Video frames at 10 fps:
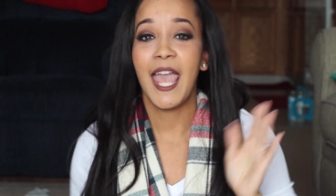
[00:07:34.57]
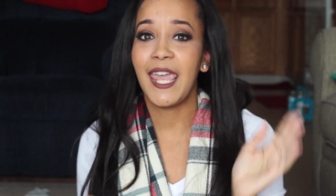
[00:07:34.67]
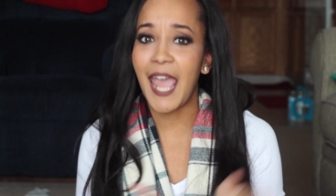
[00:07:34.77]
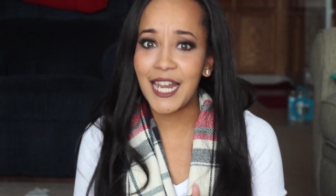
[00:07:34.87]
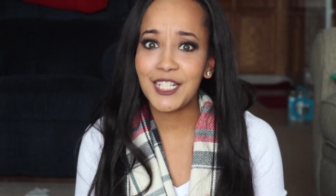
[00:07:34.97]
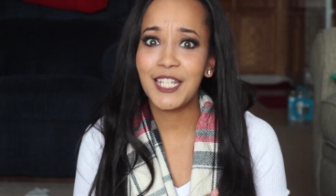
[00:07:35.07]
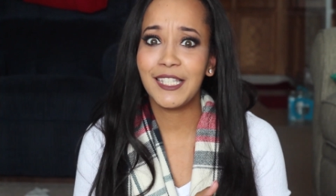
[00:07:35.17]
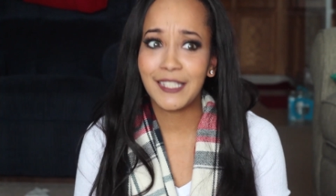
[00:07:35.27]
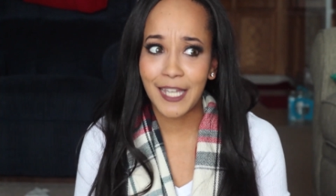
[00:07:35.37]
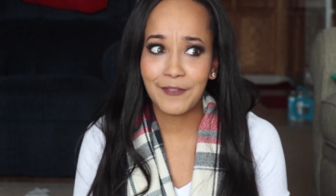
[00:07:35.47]
He actually
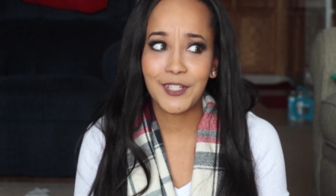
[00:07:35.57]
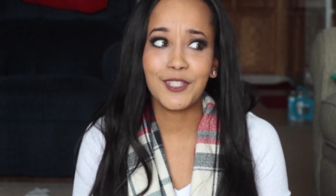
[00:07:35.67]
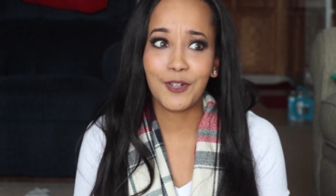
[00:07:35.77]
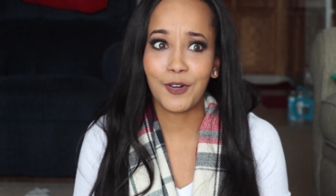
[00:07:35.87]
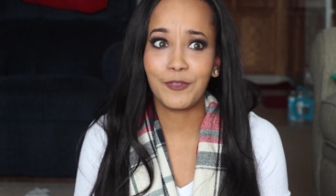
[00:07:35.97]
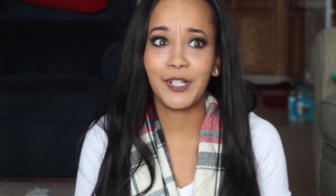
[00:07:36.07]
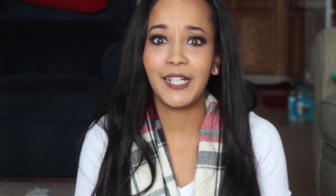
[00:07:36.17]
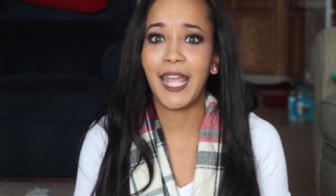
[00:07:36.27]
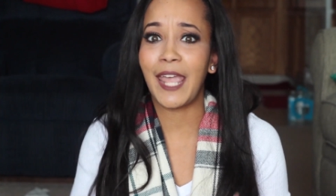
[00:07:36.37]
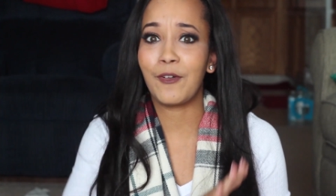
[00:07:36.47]
left his
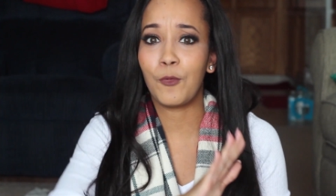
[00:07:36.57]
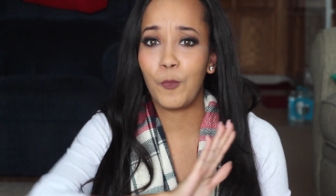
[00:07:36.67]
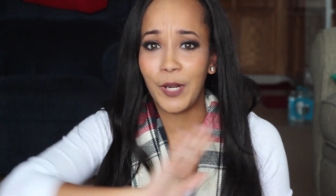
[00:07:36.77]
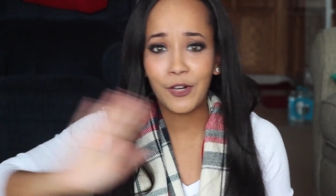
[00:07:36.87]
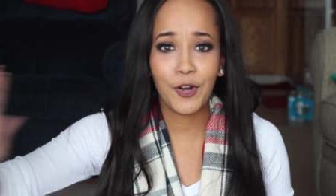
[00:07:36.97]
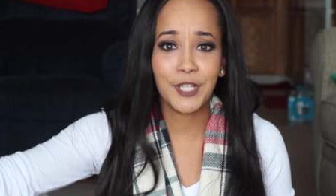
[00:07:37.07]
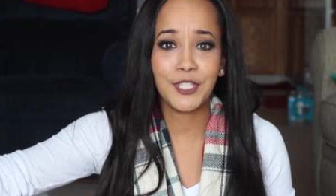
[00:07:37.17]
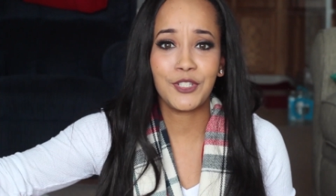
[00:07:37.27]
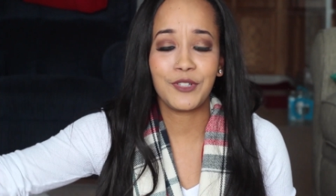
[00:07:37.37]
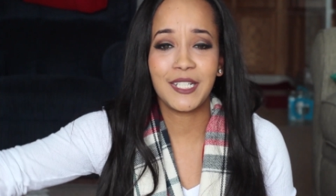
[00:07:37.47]
girlfriend and went across
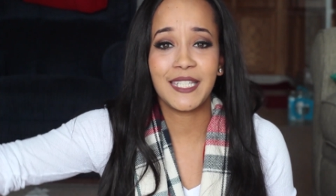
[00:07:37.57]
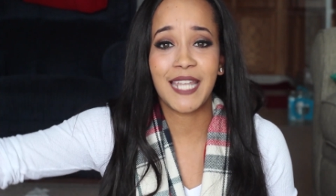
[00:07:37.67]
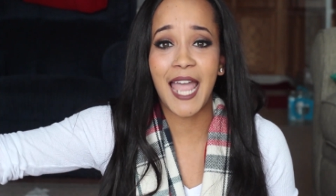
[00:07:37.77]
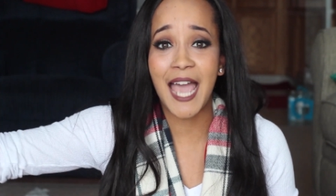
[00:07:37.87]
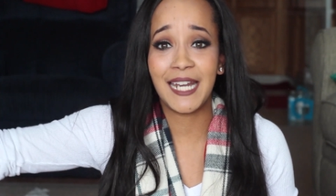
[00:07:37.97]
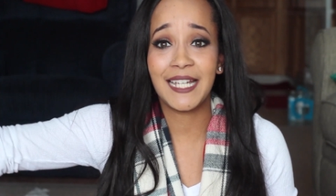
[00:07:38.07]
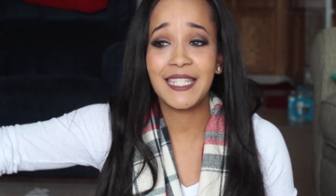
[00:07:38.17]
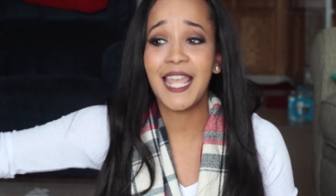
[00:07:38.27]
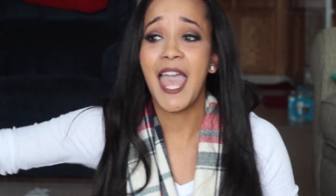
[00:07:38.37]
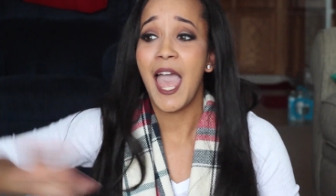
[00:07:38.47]
the street to say hi to us,